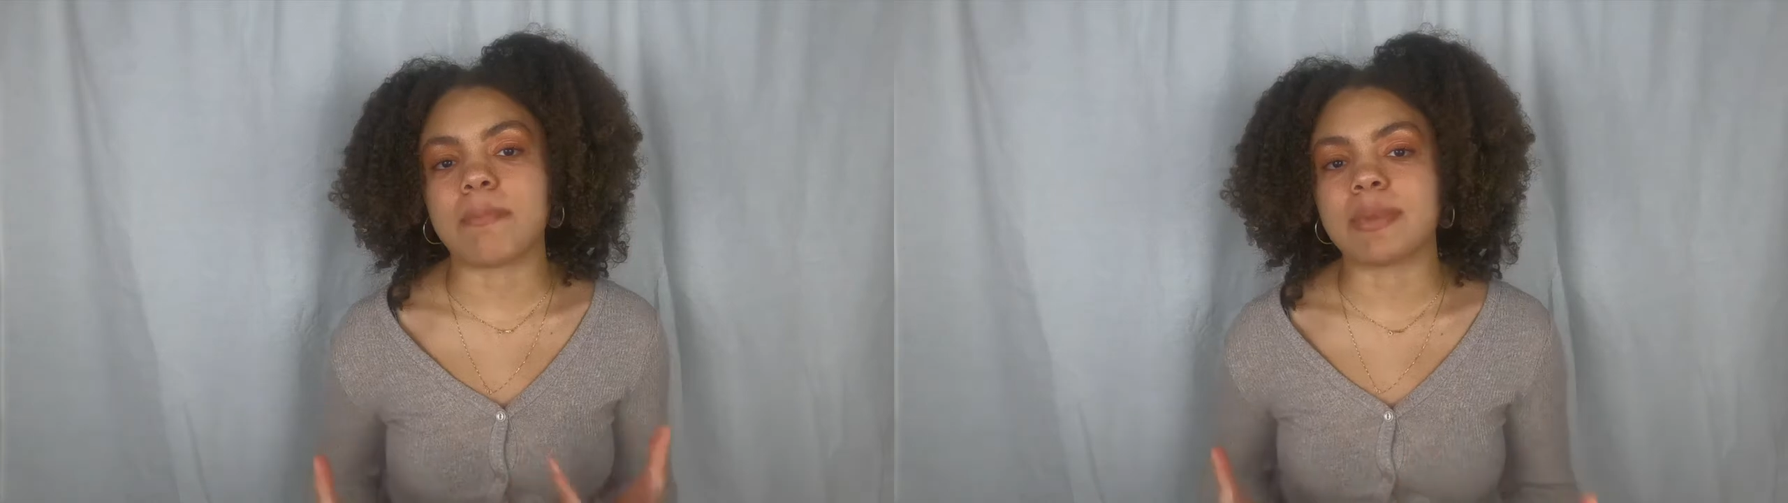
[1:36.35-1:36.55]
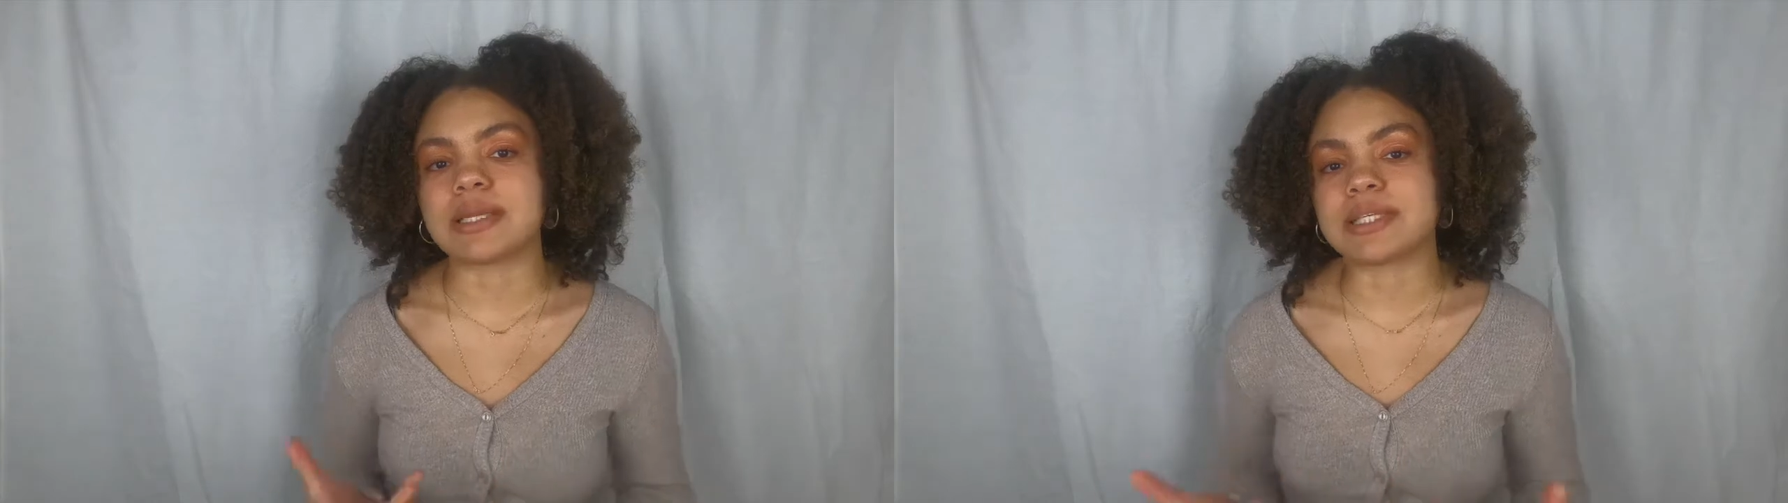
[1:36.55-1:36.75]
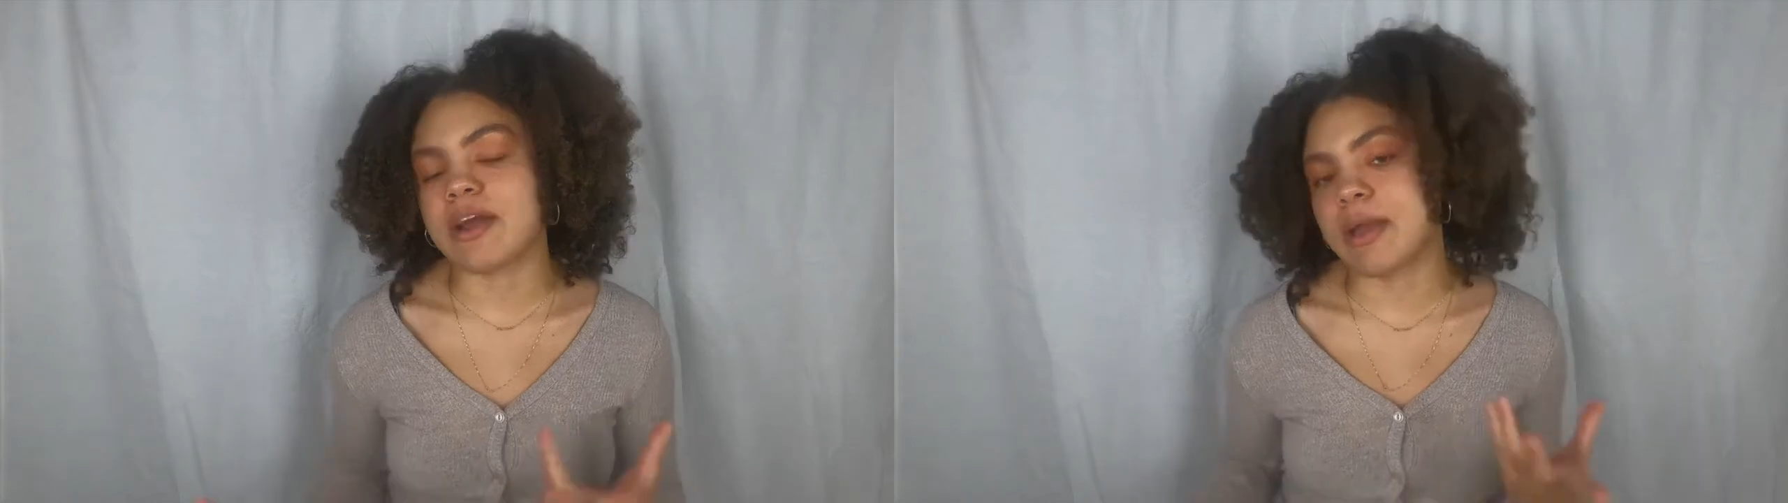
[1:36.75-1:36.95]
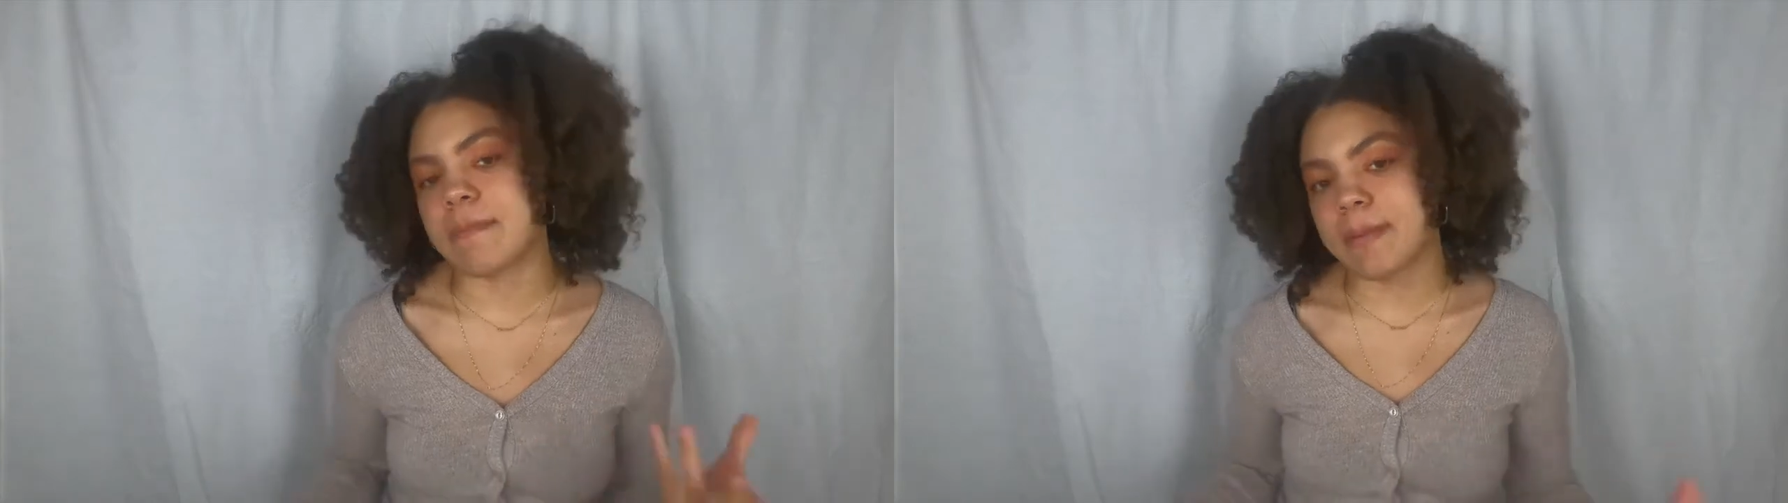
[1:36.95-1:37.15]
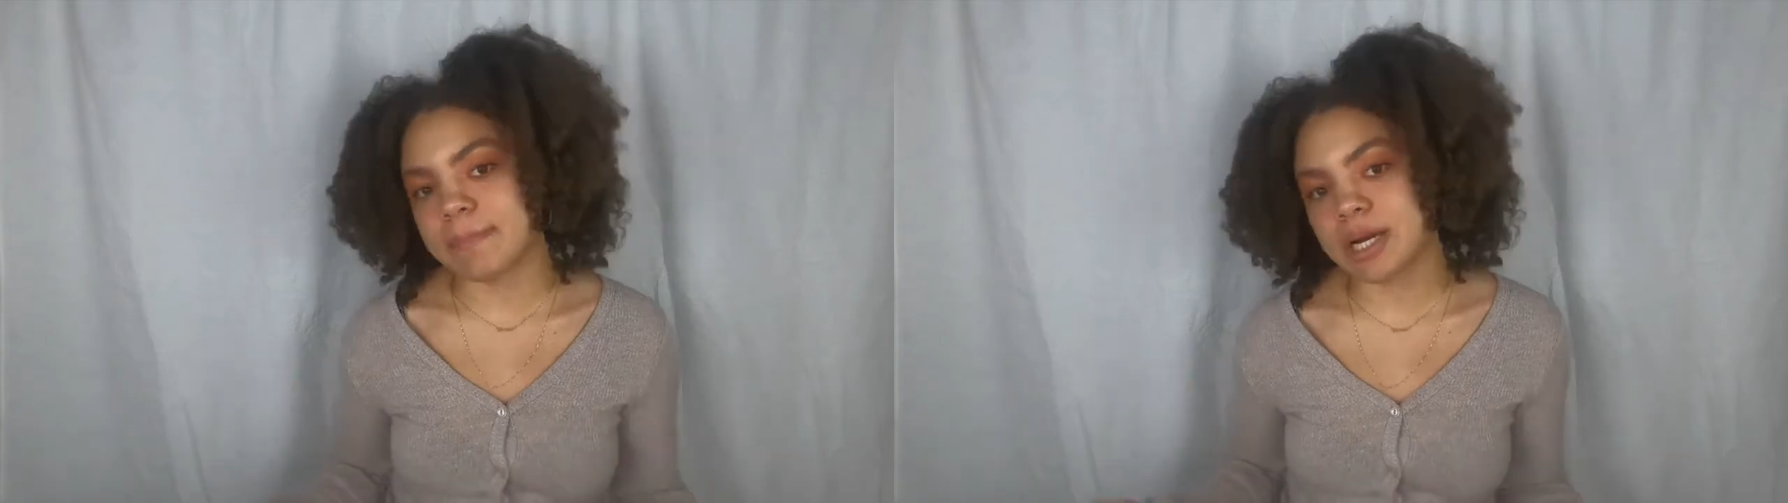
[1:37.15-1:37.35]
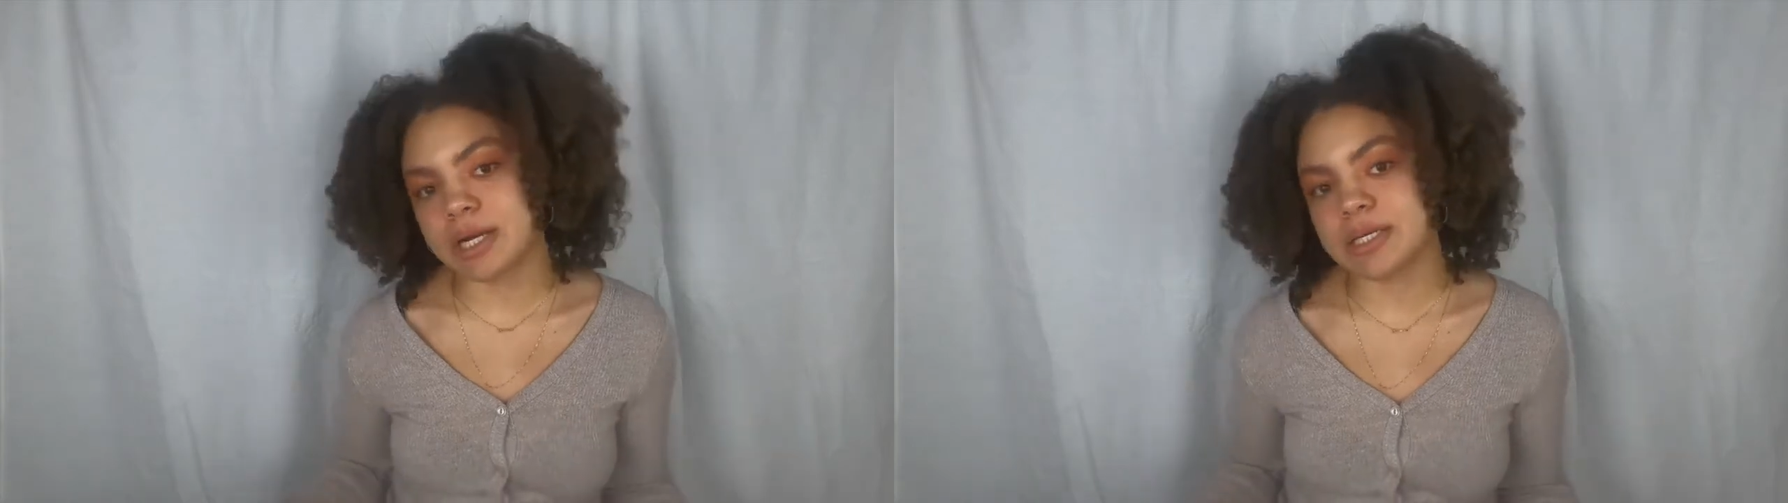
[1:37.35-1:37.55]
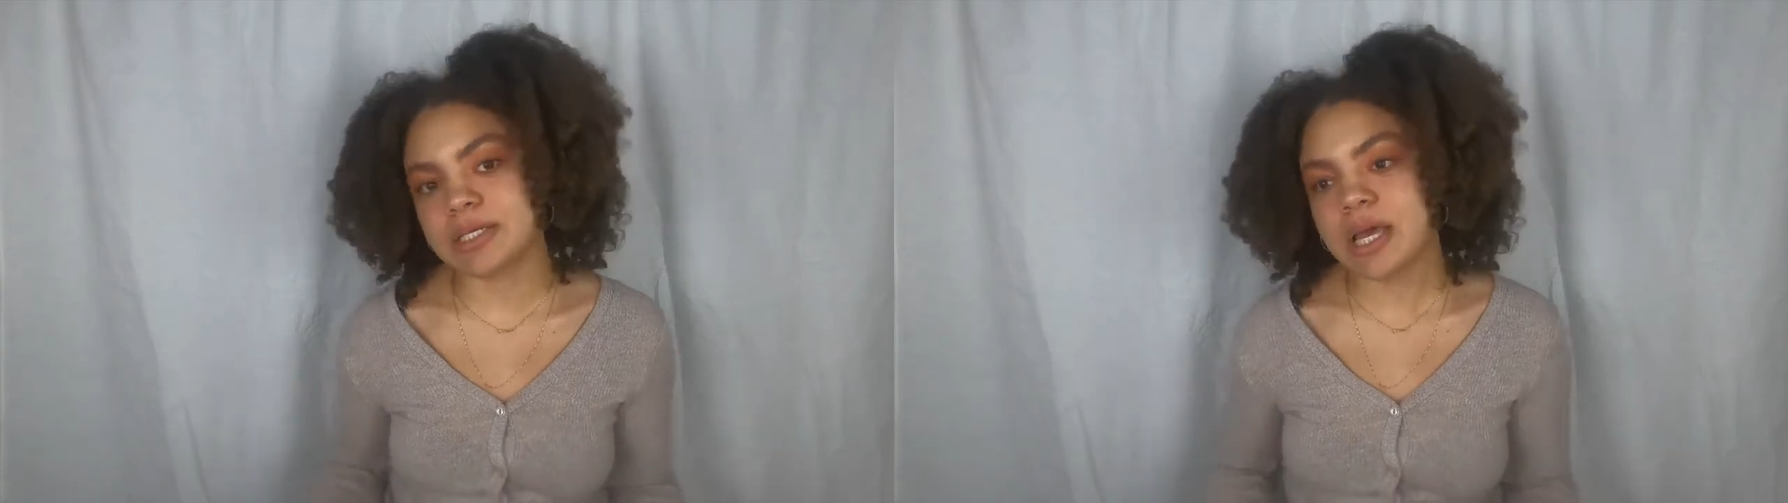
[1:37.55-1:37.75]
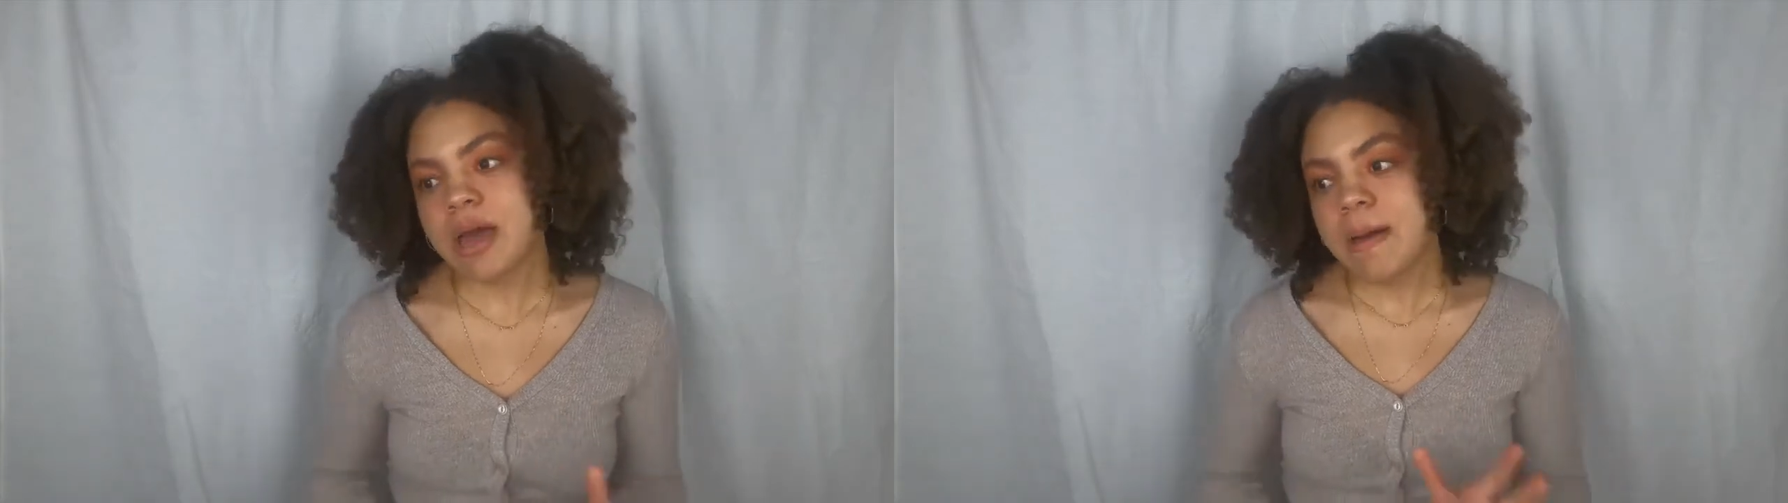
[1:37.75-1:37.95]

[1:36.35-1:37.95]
military members,